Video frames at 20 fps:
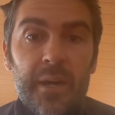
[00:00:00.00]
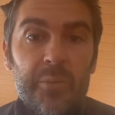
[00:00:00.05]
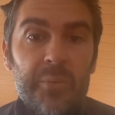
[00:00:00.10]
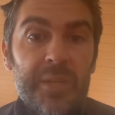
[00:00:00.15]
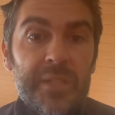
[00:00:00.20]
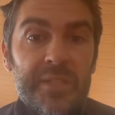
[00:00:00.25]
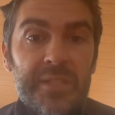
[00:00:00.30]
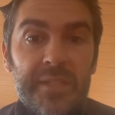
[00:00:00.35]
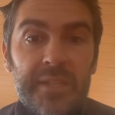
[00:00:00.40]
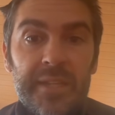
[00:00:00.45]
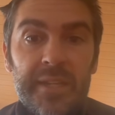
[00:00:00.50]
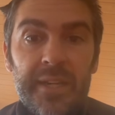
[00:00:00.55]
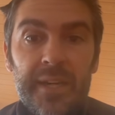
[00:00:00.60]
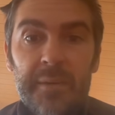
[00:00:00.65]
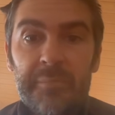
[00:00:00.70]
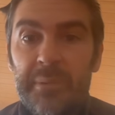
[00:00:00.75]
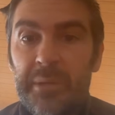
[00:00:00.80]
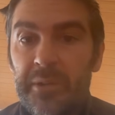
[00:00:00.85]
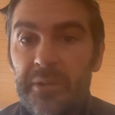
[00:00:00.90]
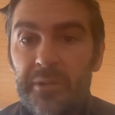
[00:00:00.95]
Recently, I
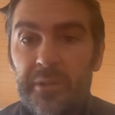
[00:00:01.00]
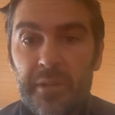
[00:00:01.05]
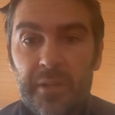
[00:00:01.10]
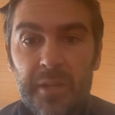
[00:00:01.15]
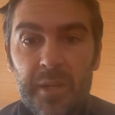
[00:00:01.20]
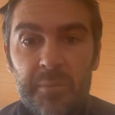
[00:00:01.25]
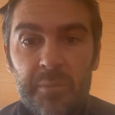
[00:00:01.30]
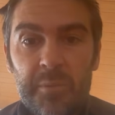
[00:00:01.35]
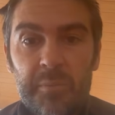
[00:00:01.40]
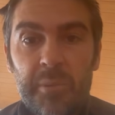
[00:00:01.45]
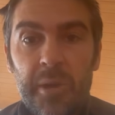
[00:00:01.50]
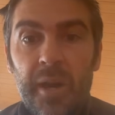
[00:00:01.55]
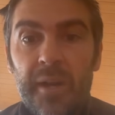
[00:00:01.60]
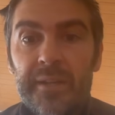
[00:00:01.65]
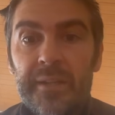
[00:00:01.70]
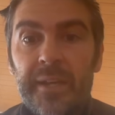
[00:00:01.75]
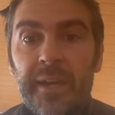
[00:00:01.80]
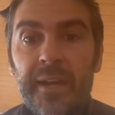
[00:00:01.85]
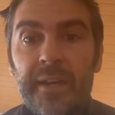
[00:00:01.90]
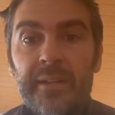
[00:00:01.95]
appeared on a couple
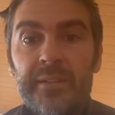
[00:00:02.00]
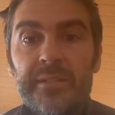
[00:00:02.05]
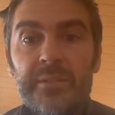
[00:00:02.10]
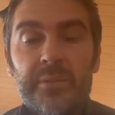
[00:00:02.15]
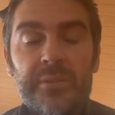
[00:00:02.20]
podcasts.